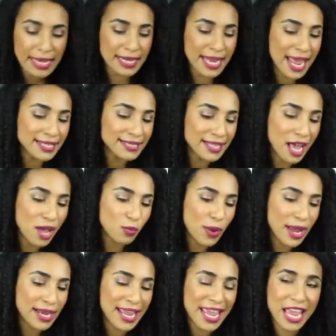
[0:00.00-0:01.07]
Next, I
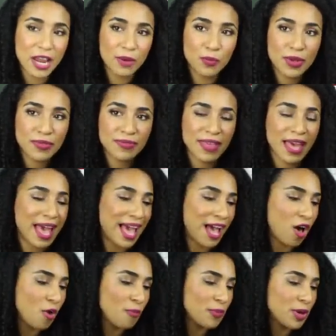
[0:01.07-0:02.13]
went in with the
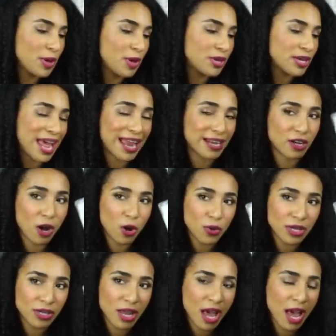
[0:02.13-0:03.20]
almond and
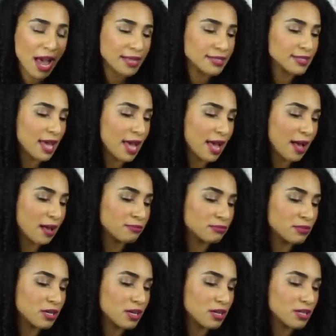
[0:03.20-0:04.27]
coconut
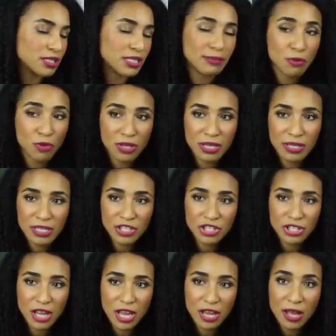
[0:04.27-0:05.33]
smoothing
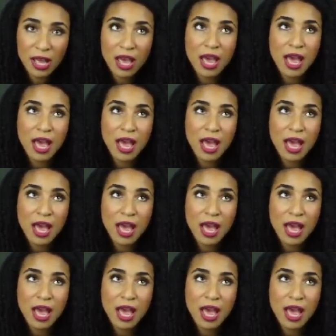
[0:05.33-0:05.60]
conditioner.